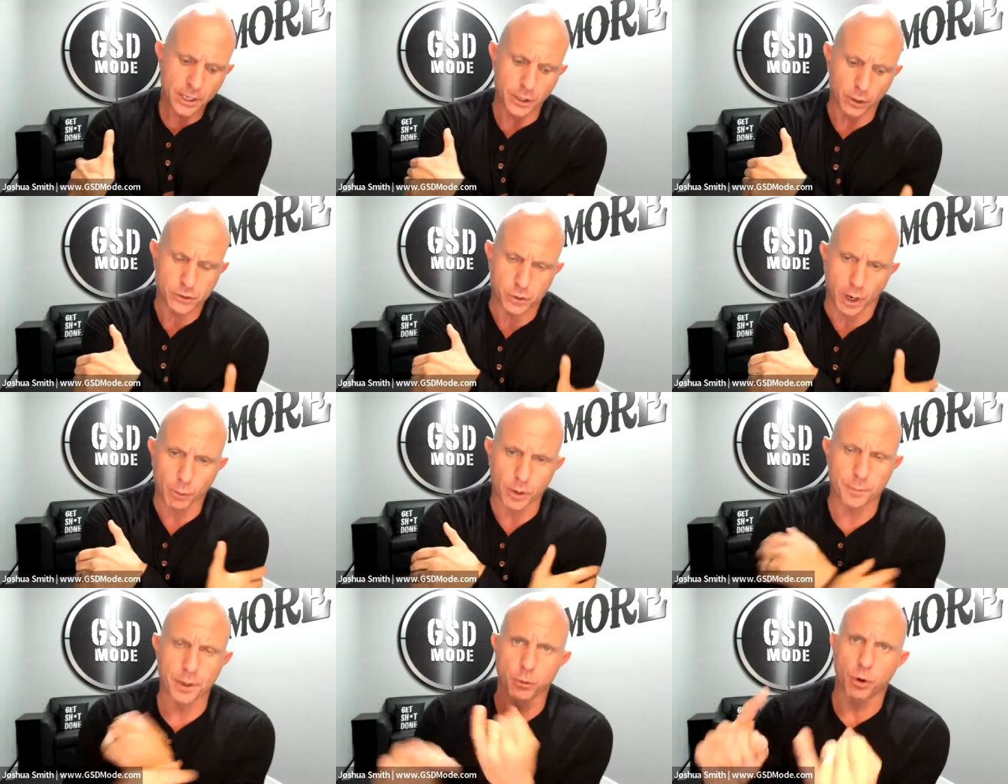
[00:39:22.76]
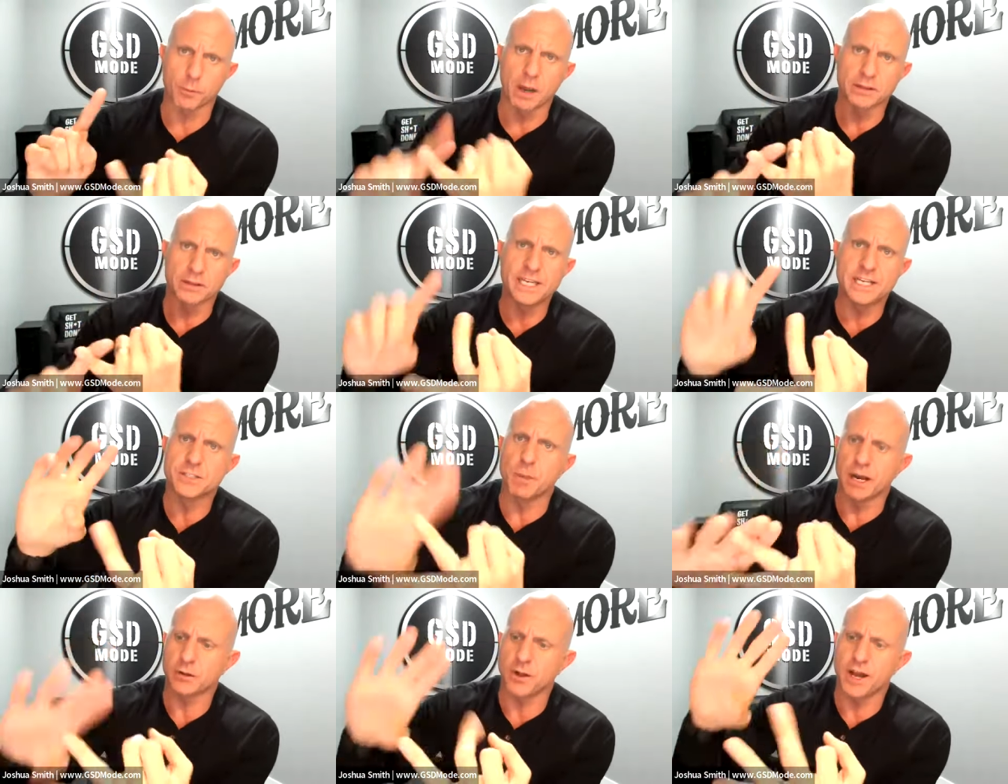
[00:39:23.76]
you know, so I want to be able to work my leads,
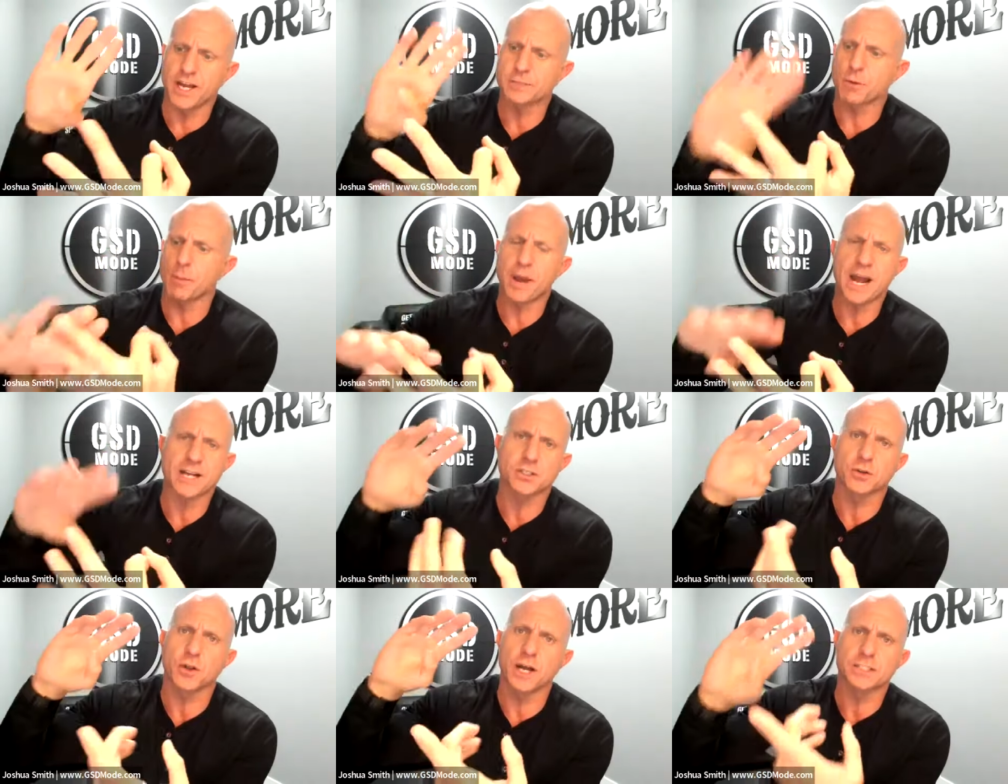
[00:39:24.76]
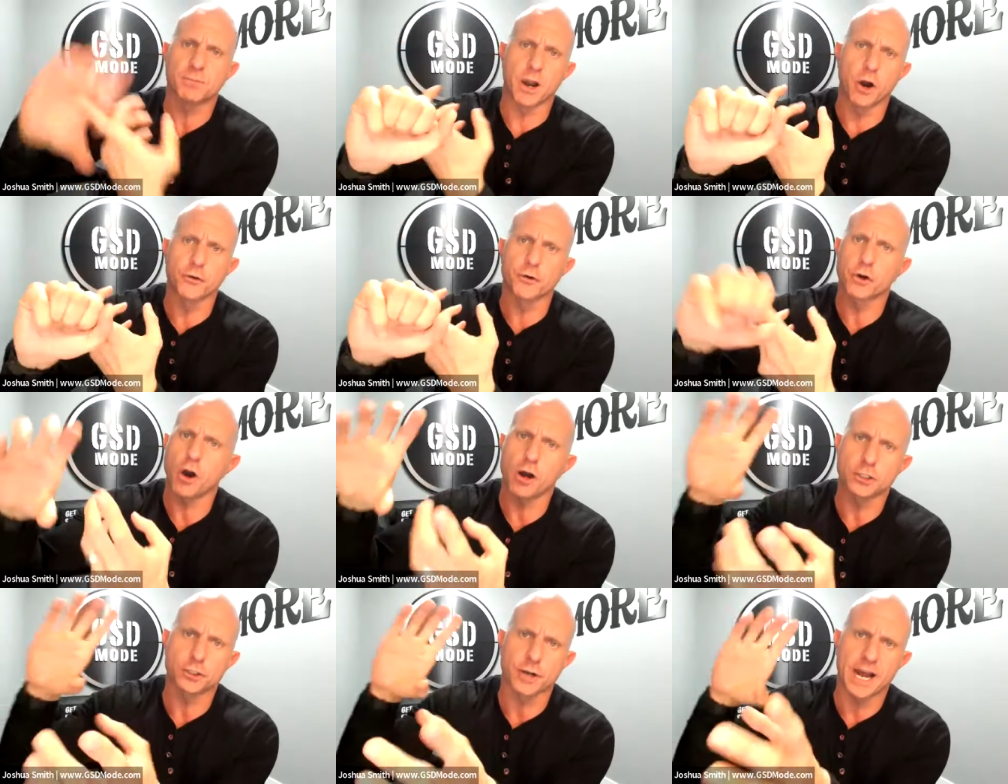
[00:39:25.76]
my clients, my past clients, my under
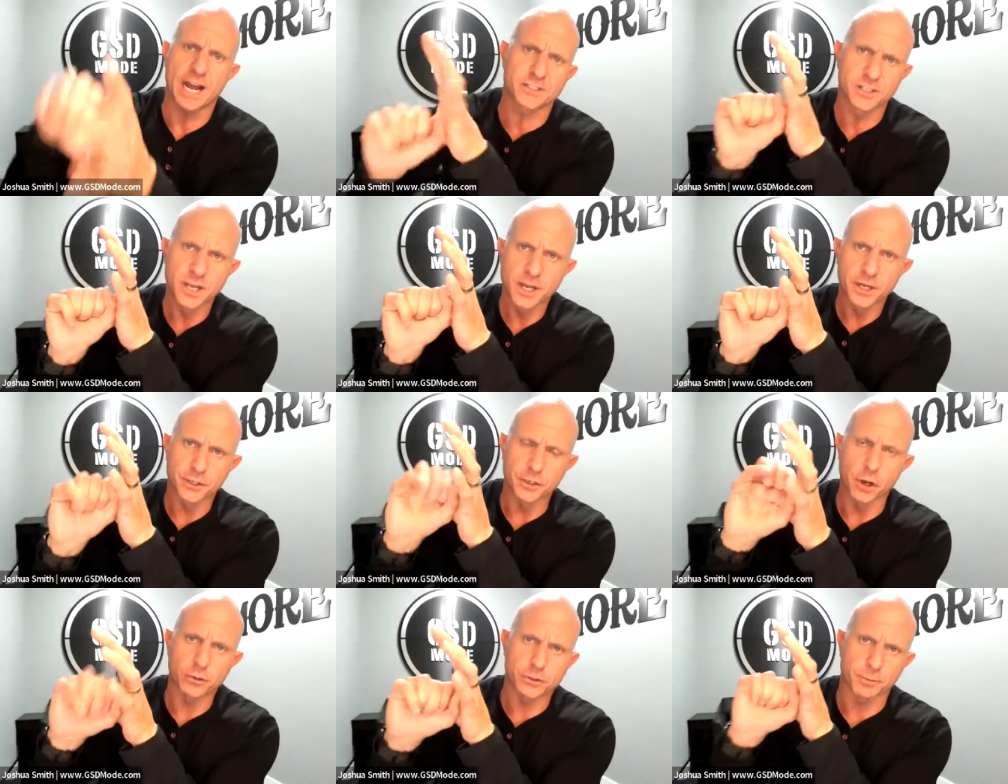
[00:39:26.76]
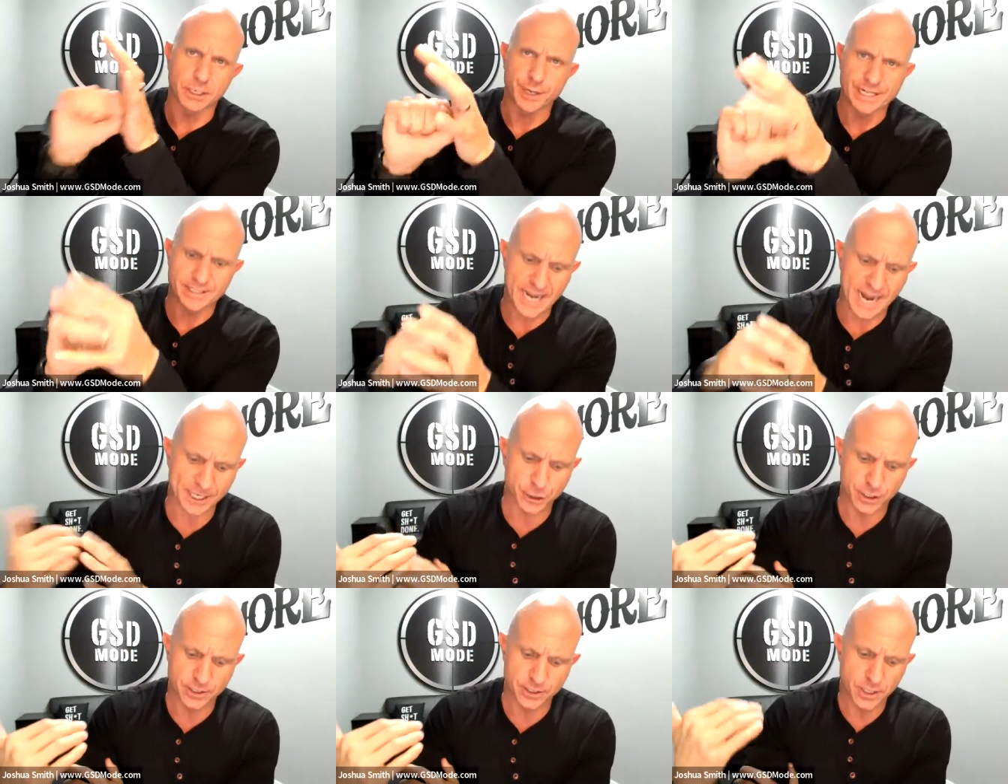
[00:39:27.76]
contracts, you know, so my
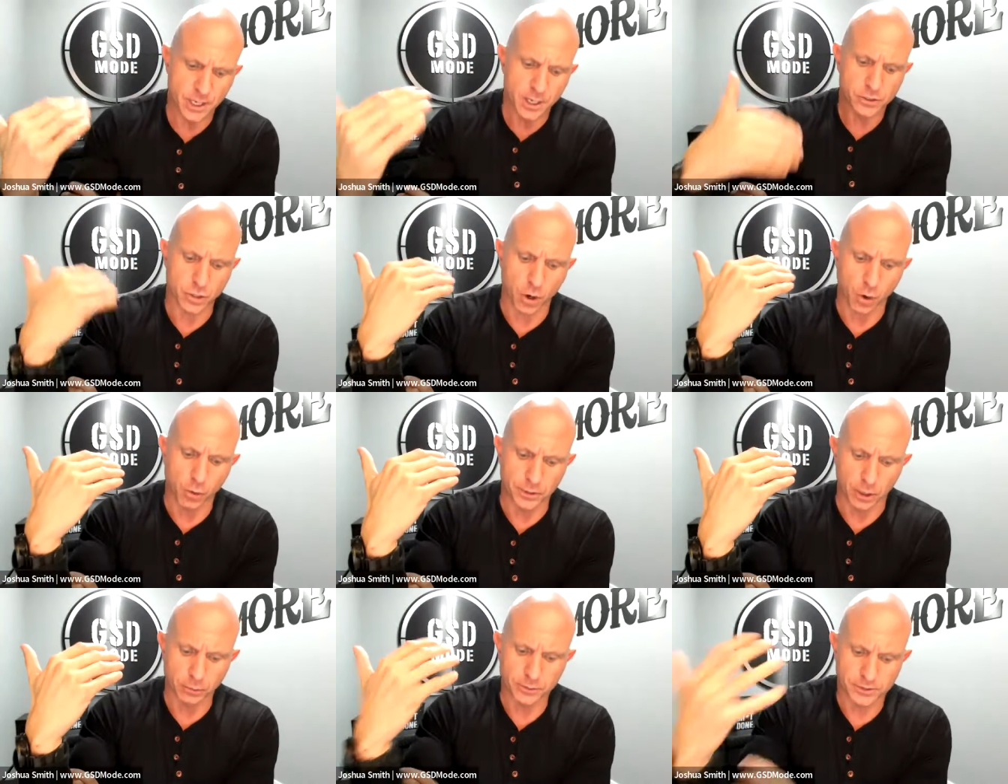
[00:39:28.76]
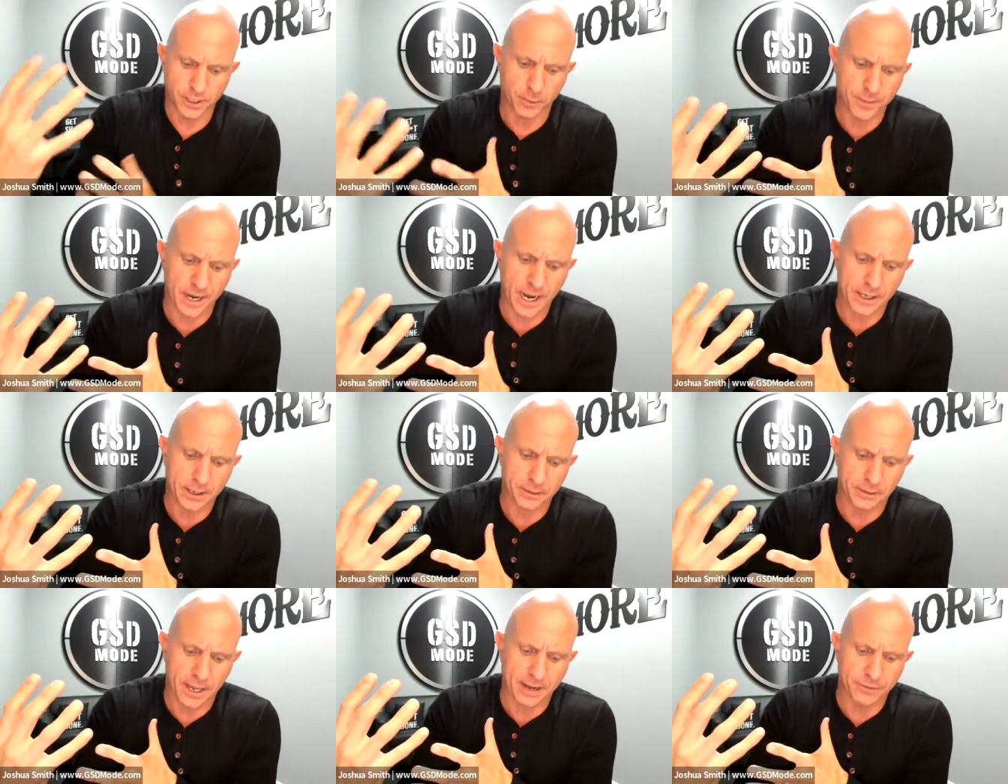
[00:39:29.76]
transactions. So, you know, CRM that I
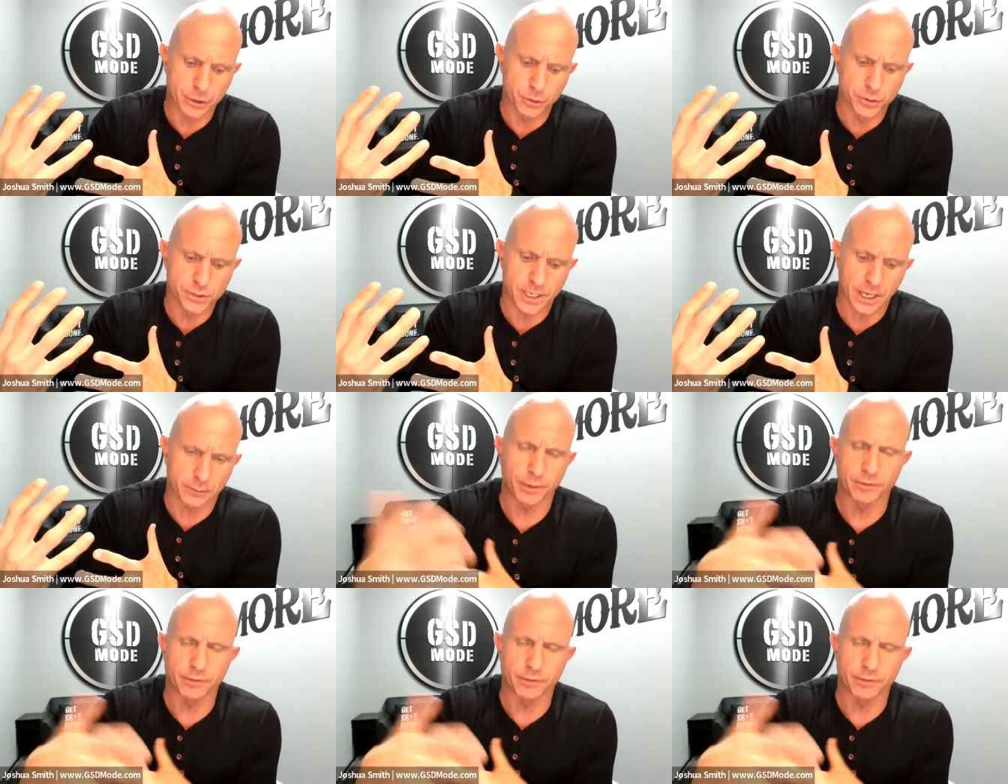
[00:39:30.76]
uh, haven't used, uh,